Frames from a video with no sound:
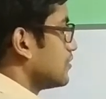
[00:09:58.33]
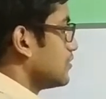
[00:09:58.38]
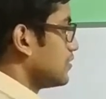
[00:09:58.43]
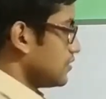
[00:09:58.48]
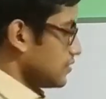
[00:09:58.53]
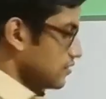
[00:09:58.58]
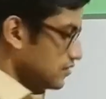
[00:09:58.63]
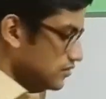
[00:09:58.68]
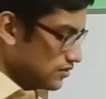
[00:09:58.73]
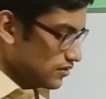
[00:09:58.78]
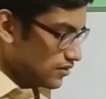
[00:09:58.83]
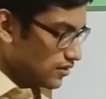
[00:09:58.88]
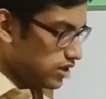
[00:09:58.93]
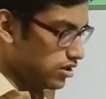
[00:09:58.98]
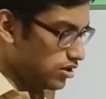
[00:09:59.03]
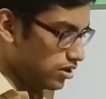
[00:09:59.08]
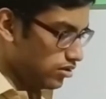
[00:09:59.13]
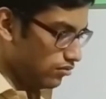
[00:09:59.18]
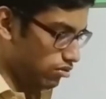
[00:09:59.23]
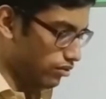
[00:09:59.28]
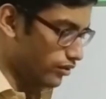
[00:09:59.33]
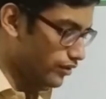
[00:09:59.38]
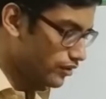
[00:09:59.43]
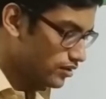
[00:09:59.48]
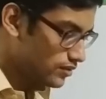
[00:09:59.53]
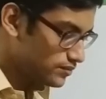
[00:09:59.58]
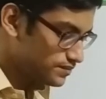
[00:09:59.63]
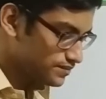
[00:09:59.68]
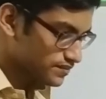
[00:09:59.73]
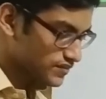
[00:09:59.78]

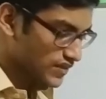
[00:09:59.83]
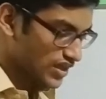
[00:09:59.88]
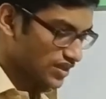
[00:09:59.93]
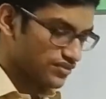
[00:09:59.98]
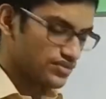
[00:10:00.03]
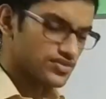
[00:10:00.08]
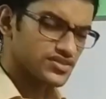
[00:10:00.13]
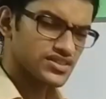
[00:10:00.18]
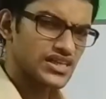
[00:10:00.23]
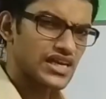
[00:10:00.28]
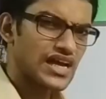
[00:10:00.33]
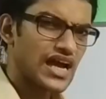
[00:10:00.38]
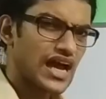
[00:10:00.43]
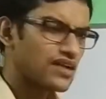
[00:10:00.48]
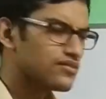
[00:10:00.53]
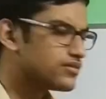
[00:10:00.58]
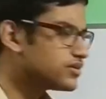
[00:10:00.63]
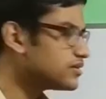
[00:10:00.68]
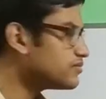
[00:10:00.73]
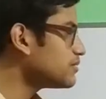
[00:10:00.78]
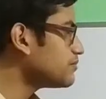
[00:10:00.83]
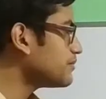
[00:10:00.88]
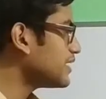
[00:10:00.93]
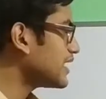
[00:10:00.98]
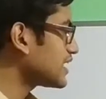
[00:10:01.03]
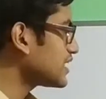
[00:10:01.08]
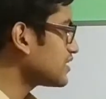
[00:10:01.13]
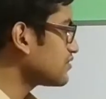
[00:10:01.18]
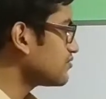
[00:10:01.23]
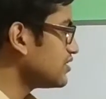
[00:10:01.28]
If you say, I will be
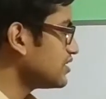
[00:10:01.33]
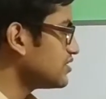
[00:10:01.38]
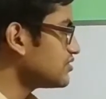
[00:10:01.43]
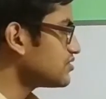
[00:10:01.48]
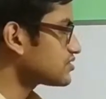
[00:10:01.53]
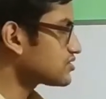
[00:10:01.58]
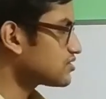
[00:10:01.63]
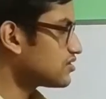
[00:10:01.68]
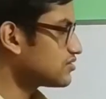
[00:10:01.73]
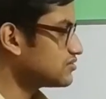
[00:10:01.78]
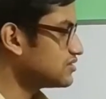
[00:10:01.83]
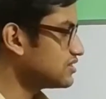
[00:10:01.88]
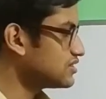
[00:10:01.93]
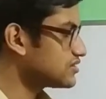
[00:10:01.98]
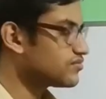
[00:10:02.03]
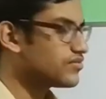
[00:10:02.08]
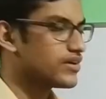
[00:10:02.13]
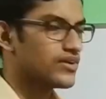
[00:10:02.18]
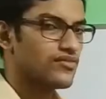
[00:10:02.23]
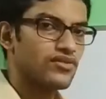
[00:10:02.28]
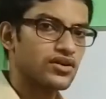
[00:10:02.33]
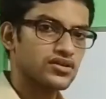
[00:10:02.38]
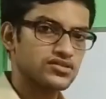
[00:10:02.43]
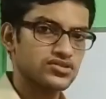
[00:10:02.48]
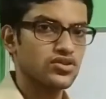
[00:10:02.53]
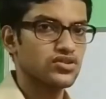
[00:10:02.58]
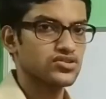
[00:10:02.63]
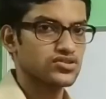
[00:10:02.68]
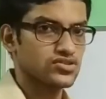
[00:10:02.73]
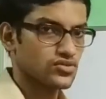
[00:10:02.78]
making videos on these frameworks
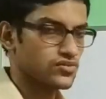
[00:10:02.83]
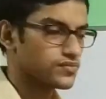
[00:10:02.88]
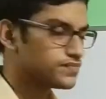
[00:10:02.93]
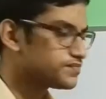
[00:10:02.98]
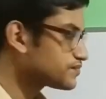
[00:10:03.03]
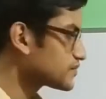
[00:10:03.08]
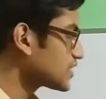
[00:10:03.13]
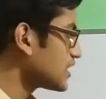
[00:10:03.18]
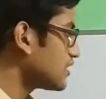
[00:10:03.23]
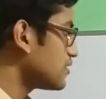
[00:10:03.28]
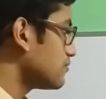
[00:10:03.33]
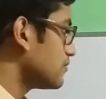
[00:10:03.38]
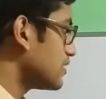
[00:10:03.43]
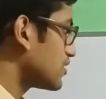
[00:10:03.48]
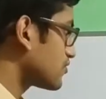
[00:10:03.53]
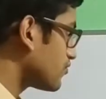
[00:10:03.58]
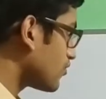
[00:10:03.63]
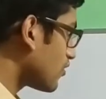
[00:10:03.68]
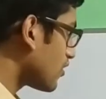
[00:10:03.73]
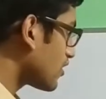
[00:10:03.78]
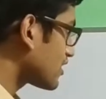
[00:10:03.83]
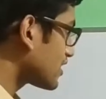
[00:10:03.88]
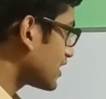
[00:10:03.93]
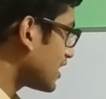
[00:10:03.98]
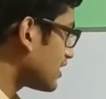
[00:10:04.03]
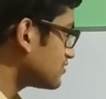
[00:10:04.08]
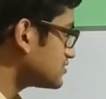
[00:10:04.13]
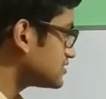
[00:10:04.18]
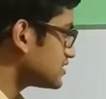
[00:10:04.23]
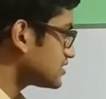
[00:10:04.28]
also, but for
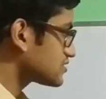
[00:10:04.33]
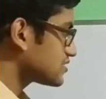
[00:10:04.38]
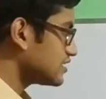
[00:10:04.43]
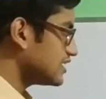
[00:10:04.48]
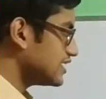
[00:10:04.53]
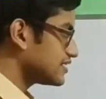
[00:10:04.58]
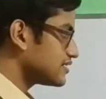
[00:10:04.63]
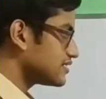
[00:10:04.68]
now just let